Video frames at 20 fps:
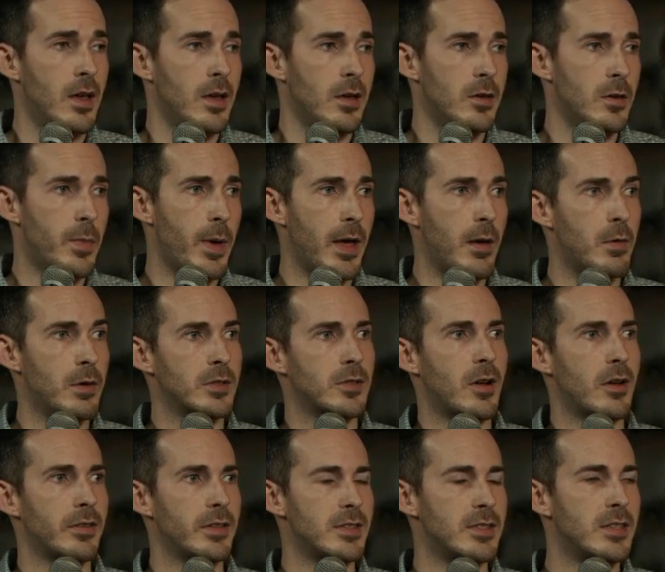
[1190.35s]
you pay what's
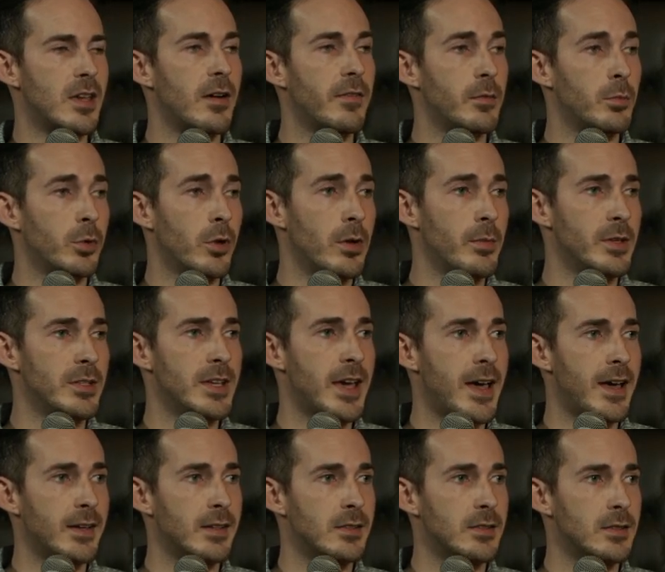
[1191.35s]
called the self-employment
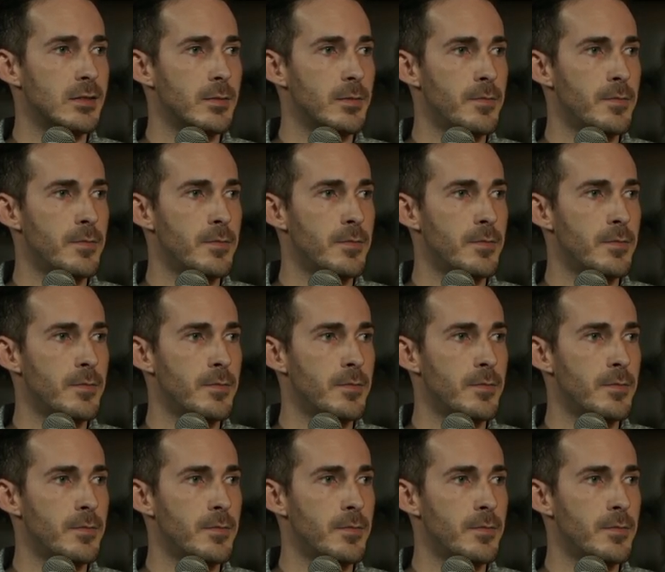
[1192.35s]
tax.